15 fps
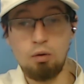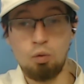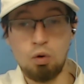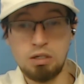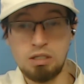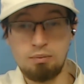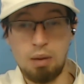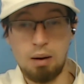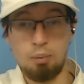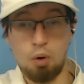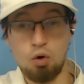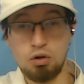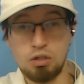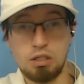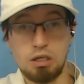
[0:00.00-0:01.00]
wasn't
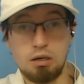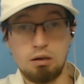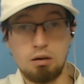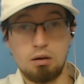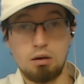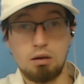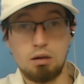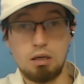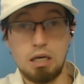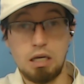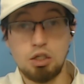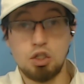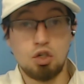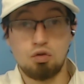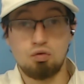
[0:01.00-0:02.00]
bipartisan
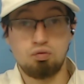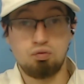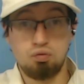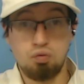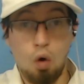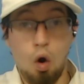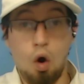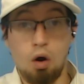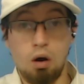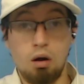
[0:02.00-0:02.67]
is just wrong,